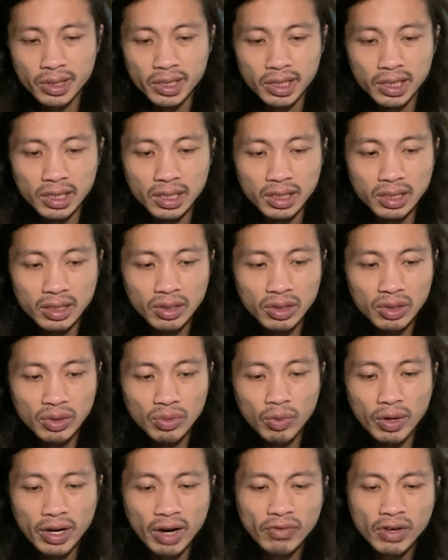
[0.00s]
here
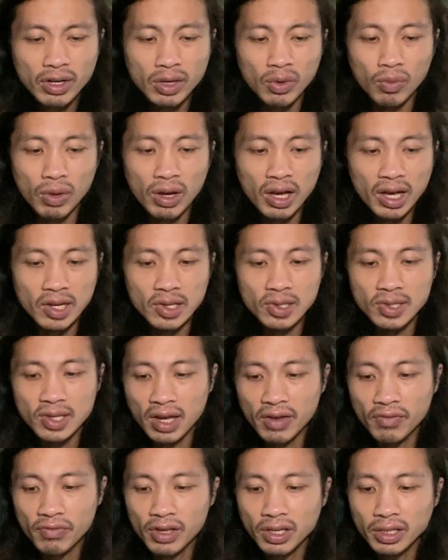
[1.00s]
whatever it was,
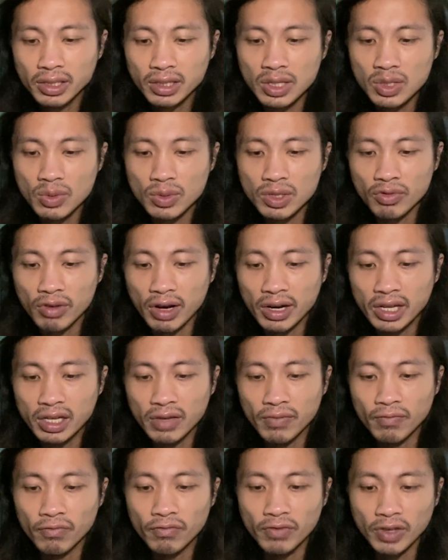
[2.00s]
I feel like this was very
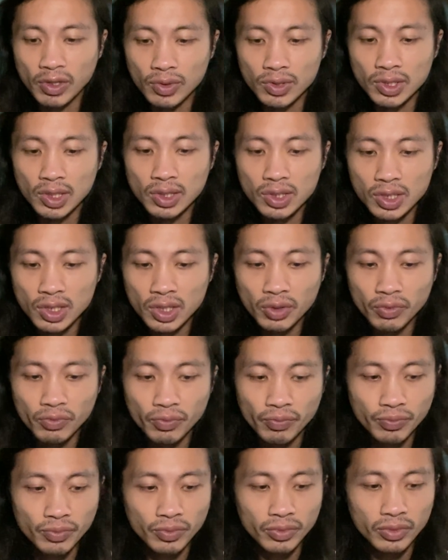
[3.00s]
confusing to
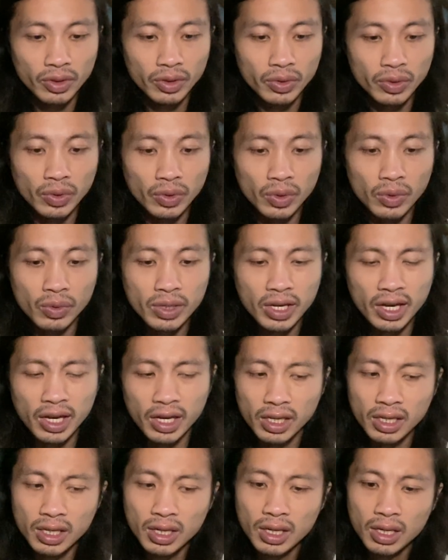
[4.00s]
you,
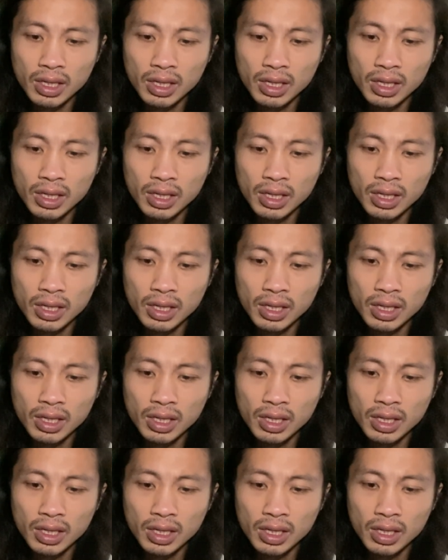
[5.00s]
okay?